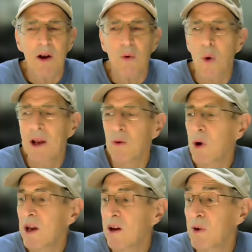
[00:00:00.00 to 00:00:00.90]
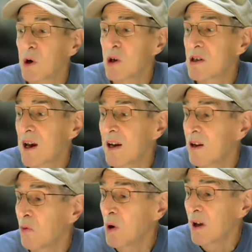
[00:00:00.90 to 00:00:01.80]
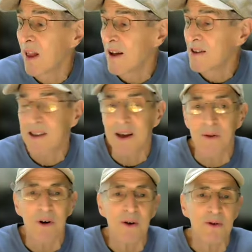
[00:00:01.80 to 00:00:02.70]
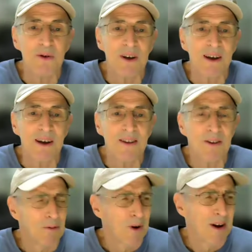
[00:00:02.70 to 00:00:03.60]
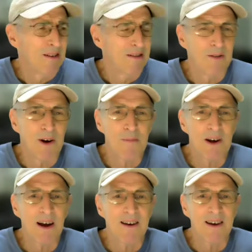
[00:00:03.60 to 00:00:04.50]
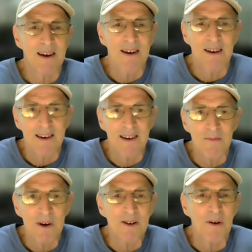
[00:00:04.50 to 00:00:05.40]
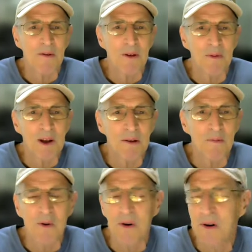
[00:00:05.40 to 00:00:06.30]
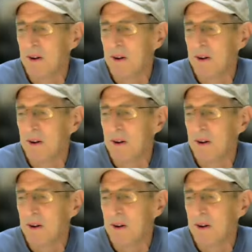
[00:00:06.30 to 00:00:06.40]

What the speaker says: when at first I didn't realize they were using, I thought, why am I not getting emails from them anymore?